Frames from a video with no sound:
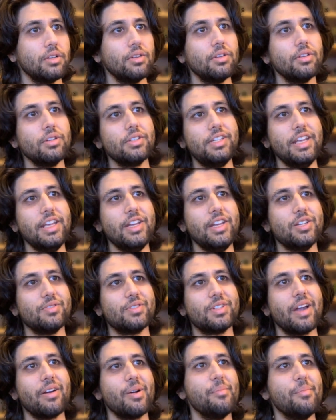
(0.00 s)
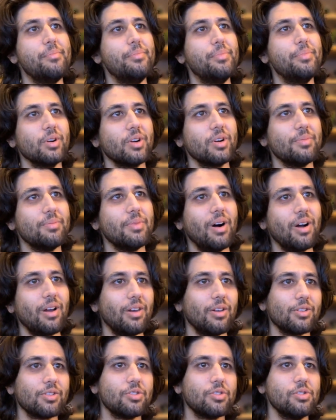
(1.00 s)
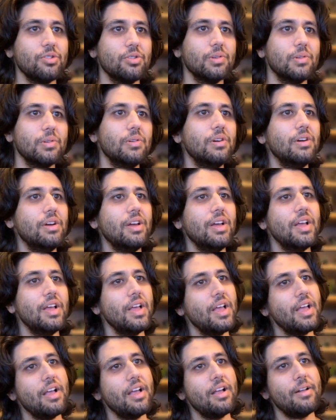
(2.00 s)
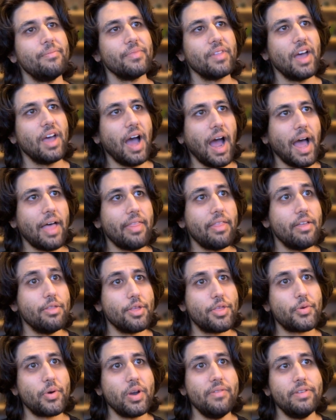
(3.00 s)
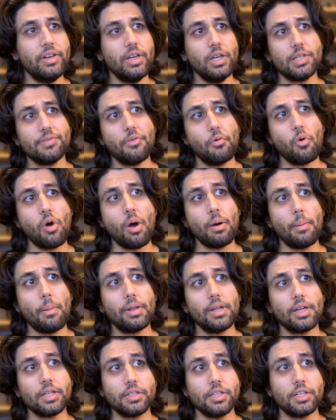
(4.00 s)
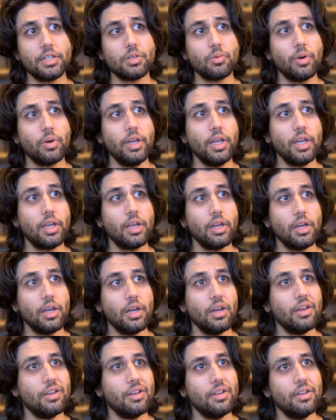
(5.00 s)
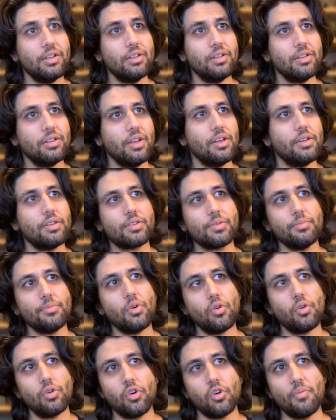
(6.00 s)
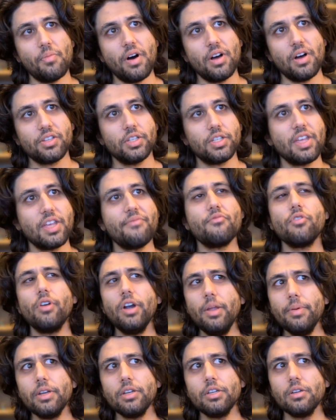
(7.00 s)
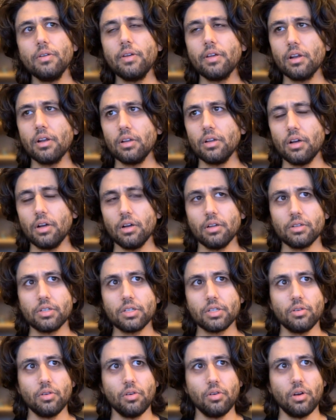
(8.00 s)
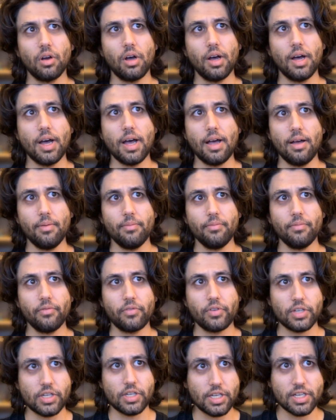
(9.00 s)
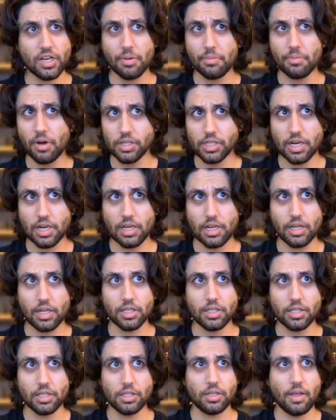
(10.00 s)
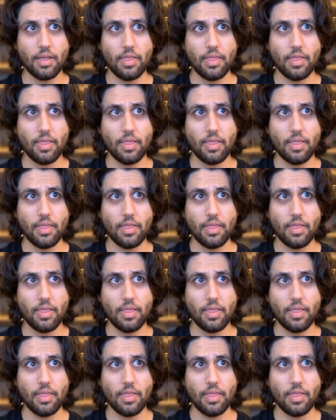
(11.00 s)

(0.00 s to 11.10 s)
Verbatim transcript: Siege of Terra bookmark looks cool. And then the three videos for Warhammer Plus this week. Some more Lore Masters. They've really been doing a lot. Uh, the Citadel Masterclass.